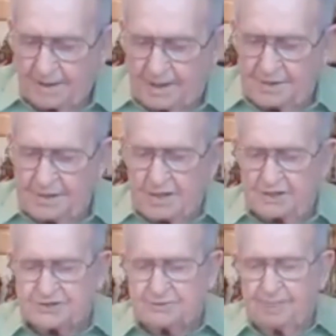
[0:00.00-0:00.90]
In
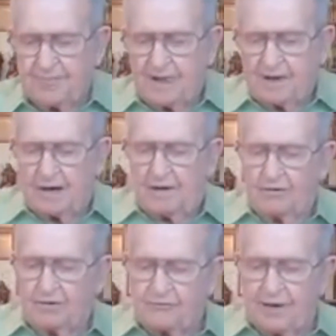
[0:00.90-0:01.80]
this, uh,
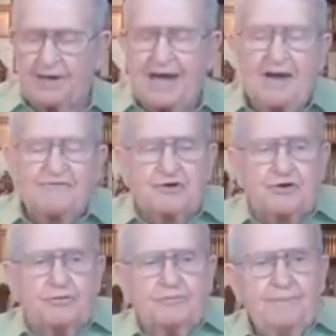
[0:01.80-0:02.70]
we find
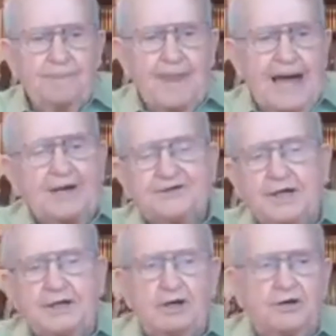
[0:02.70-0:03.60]
after
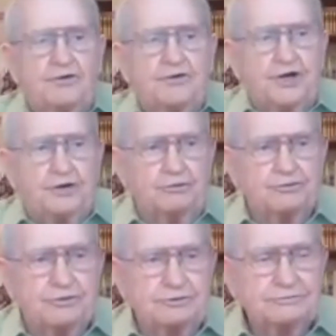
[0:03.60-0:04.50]
1900
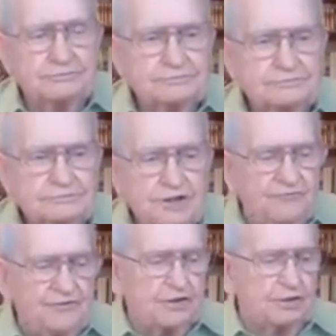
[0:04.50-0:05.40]
years,
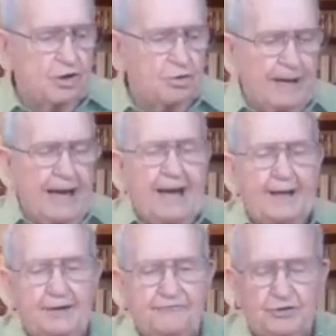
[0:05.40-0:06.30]
if you could go
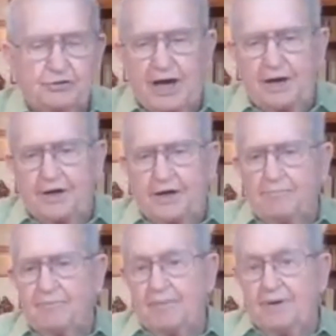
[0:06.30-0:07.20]
back and if you counted
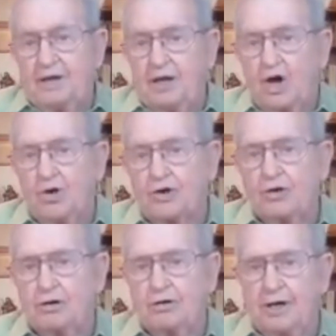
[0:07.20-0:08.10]
it maybe longer or